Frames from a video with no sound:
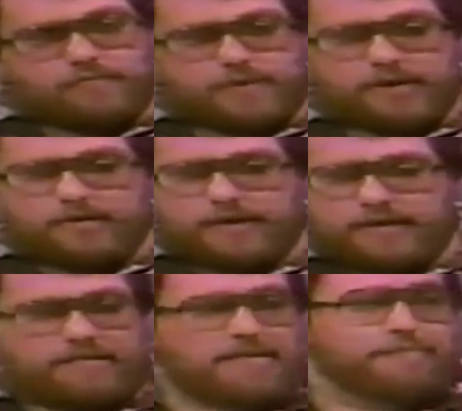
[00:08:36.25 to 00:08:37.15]
well,
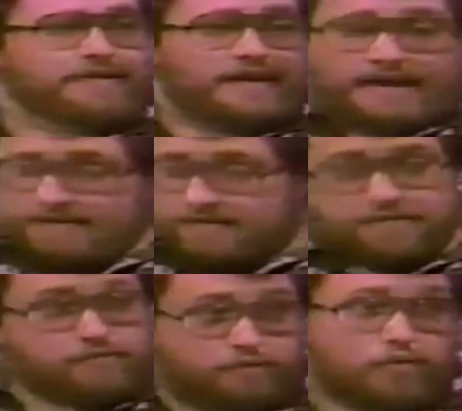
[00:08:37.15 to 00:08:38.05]
they simply tightened the
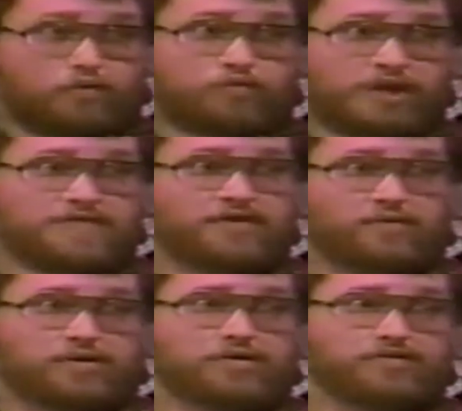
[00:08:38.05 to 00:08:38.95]
screws whenever the
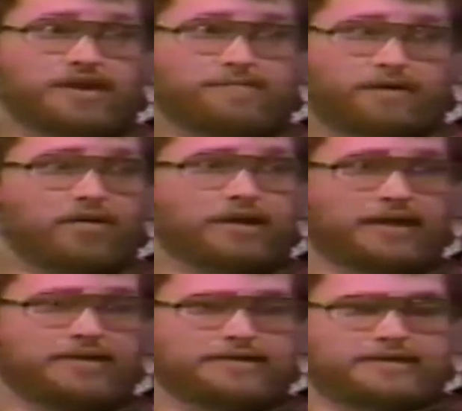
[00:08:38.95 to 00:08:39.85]
workers got
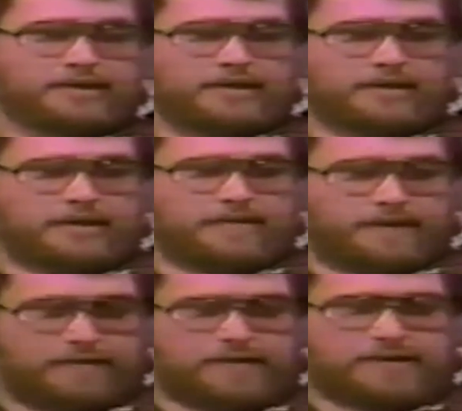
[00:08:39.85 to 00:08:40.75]
balky.
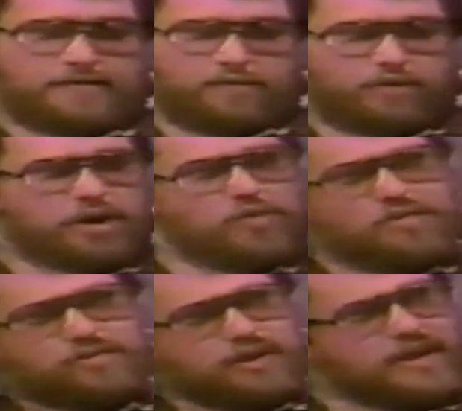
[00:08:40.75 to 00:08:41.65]
They looked at the worker
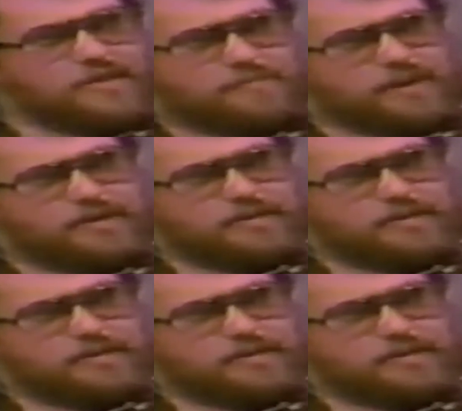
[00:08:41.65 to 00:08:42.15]
as an enemy.